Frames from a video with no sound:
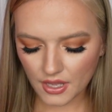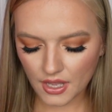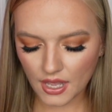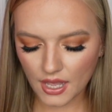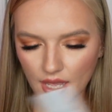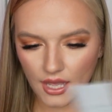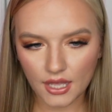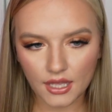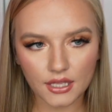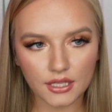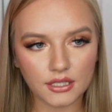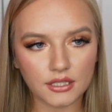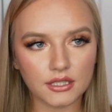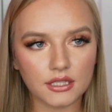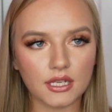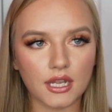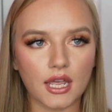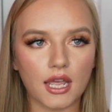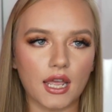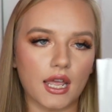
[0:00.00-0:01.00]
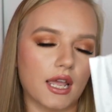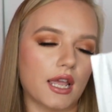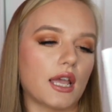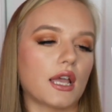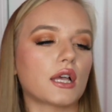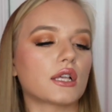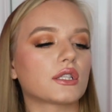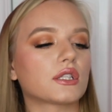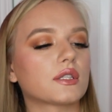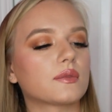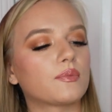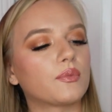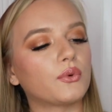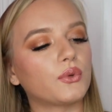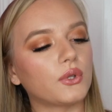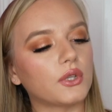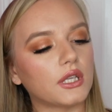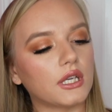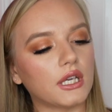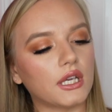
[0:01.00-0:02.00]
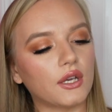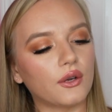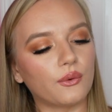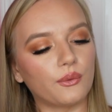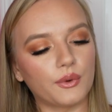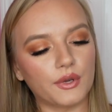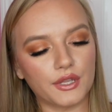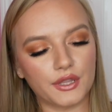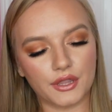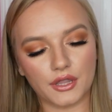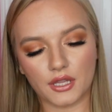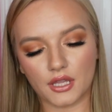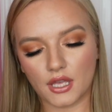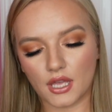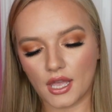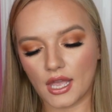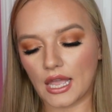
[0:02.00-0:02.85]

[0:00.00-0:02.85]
and a spoolie with